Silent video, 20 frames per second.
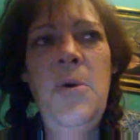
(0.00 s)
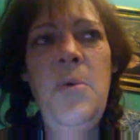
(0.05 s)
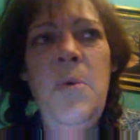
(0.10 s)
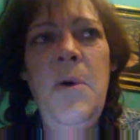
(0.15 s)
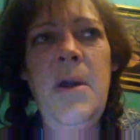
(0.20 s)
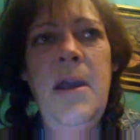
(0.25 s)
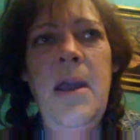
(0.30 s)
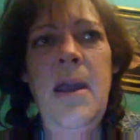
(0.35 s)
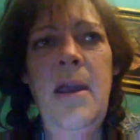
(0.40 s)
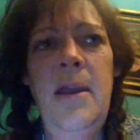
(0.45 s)

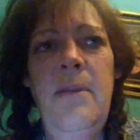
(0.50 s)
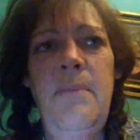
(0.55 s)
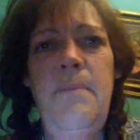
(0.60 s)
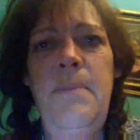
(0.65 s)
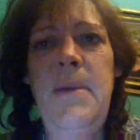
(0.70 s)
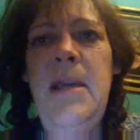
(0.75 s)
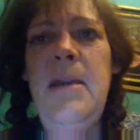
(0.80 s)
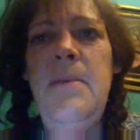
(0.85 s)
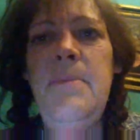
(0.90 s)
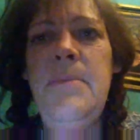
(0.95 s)
what kind of
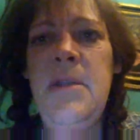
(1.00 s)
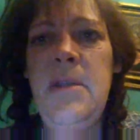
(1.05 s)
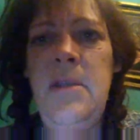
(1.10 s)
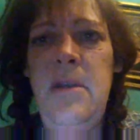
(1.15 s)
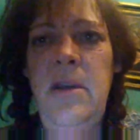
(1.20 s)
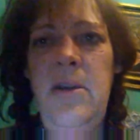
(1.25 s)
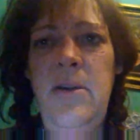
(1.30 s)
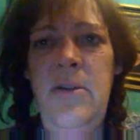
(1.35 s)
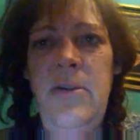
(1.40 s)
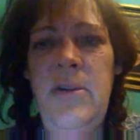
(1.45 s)
beams to
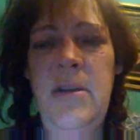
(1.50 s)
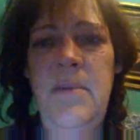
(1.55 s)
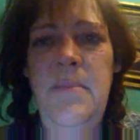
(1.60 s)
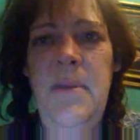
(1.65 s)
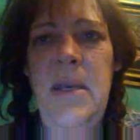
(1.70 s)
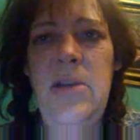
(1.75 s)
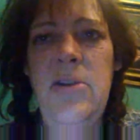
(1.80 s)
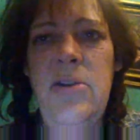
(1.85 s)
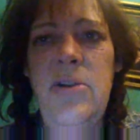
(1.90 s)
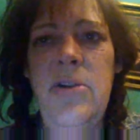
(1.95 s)
use to
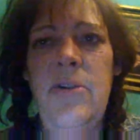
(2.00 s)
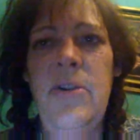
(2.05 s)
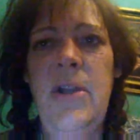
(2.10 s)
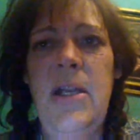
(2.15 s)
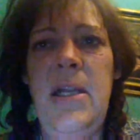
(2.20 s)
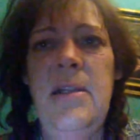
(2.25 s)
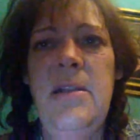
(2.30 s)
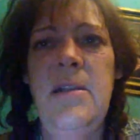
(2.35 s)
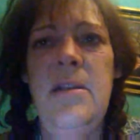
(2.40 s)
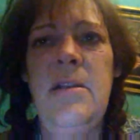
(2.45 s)
make sure
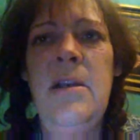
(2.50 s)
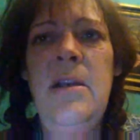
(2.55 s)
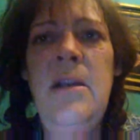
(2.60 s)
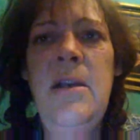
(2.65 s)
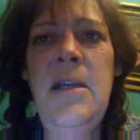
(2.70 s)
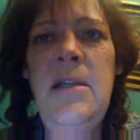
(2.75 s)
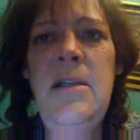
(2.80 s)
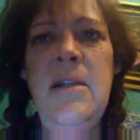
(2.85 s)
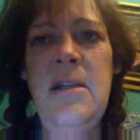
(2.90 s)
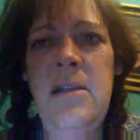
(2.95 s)
that it's
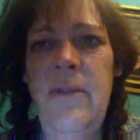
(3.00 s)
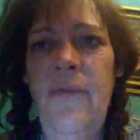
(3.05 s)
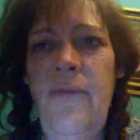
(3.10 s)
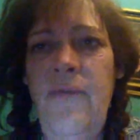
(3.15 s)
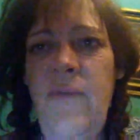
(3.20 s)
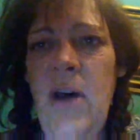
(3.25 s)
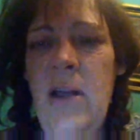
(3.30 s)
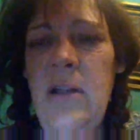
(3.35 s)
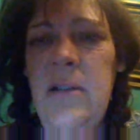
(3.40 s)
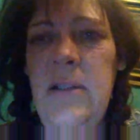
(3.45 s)
doesn't
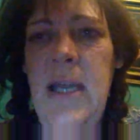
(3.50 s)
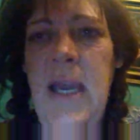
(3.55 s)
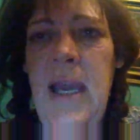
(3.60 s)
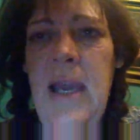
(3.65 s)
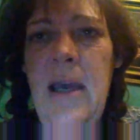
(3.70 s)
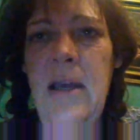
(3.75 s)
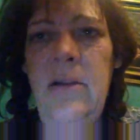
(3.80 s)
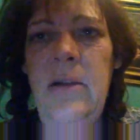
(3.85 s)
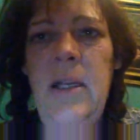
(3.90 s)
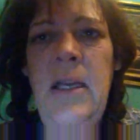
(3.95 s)
fall
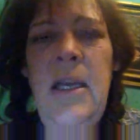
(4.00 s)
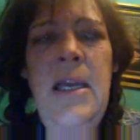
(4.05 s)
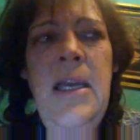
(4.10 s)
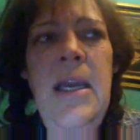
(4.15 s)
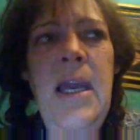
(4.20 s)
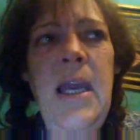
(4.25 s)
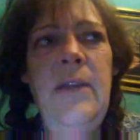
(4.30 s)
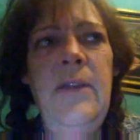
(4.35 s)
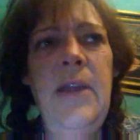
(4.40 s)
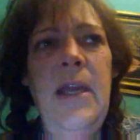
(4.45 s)
down
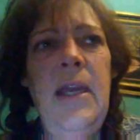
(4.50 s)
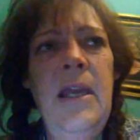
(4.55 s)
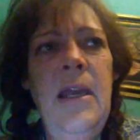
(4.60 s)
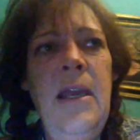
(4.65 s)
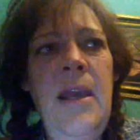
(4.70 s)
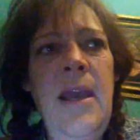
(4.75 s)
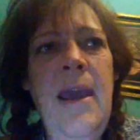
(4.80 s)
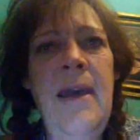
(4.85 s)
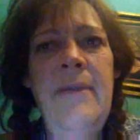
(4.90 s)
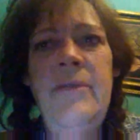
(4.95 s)
and they
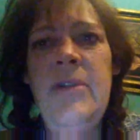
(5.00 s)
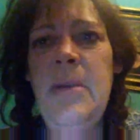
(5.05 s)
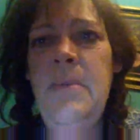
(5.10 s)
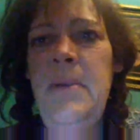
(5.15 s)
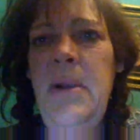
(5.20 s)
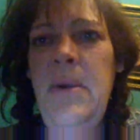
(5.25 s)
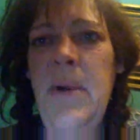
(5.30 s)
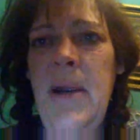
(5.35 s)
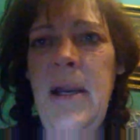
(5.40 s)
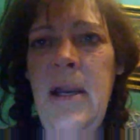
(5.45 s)
have
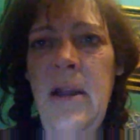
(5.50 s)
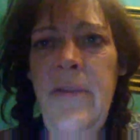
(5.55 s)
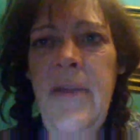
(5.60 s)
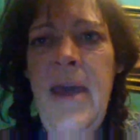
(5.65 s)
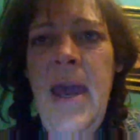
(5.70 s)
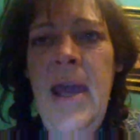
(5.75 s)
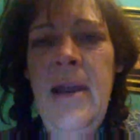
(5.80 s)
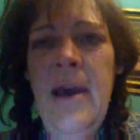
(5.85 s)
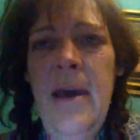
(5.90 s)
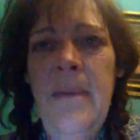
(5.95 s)
somebody write all
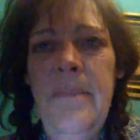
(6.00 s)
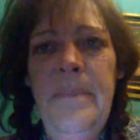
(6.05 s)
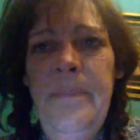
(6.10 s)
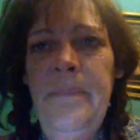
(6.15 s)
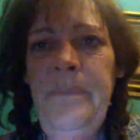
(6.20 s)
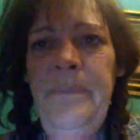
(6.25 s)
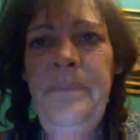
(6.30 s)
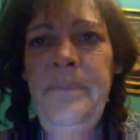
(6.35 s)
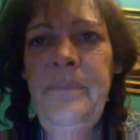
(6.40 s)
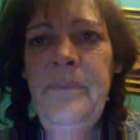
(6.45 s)
that up
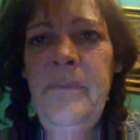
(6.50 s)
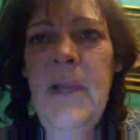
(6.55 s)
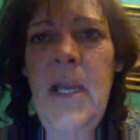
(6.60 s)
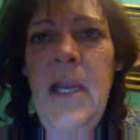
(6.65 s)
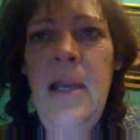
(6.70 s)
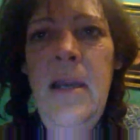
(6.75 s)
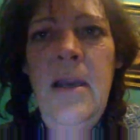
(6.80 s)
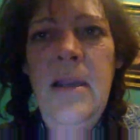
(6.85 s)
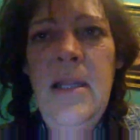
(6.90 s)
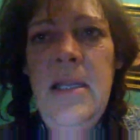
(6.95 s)

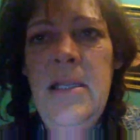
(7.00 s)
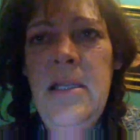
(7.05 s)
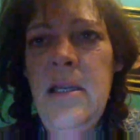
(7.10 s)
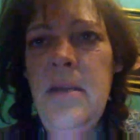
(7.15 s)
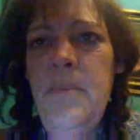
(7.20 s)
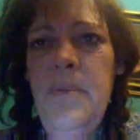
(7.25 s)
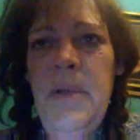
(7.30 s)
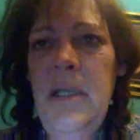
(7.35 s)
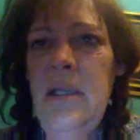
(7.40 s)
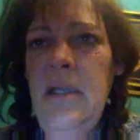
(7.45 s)
and that's a
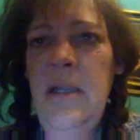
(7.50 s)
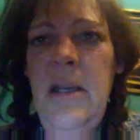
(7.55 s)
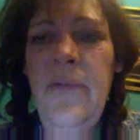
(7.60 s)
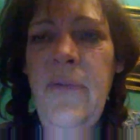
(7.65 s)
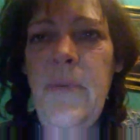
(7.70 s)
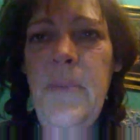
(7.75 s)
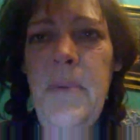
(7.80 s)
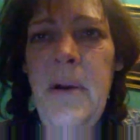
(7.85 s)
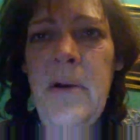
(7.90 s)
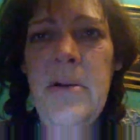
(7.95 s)
completely
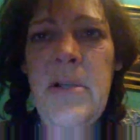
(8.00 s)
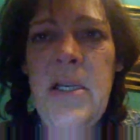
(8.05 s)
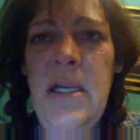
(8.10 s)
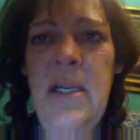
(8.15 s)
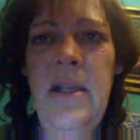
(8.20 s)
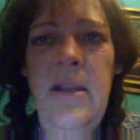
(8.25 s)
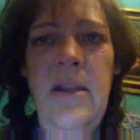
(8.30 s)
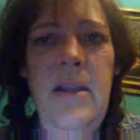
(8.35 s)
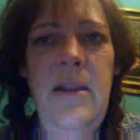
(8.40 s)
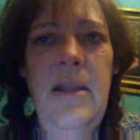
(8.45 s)
different person
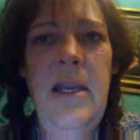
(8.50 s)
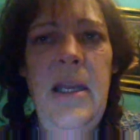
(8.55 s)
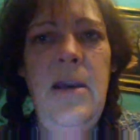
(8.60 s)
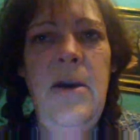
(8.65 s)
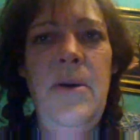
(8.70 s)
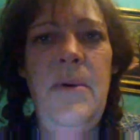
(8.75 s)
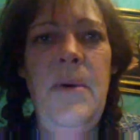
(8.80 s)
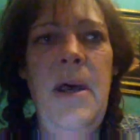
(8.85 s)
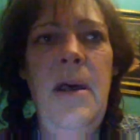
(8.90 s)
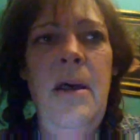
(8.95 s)
and then they
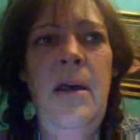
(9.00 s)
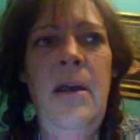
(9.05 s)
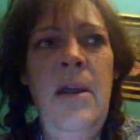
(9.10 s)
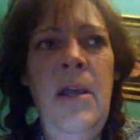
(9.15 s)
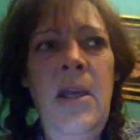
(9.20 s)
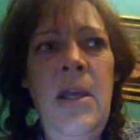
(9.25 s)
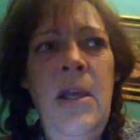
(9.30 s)
go well